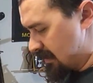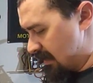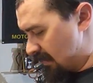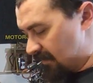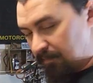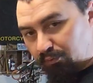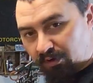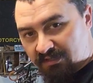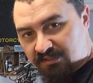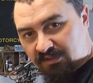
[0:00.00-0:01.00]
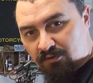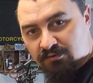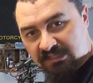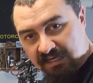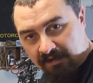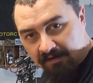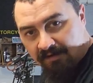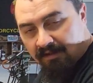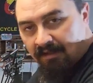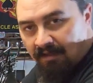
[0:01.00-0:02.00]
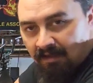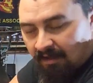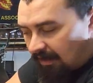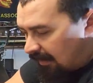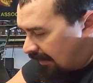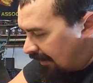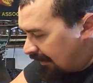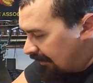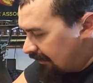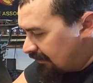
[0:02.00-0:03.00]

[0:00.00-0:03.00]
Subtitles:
and they pressed those in. Well,